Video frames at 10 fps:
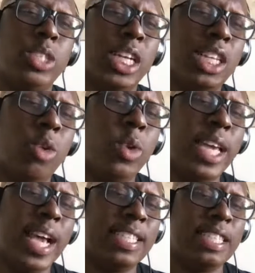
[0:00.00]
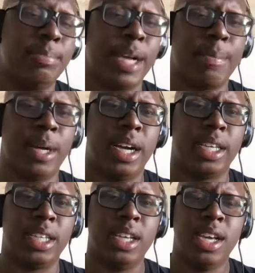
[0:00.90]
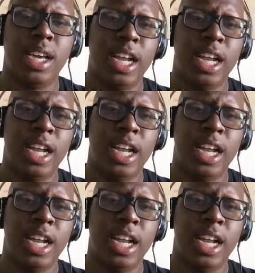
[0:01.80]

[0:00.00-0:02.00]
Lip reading: which I know he has in his back pocket.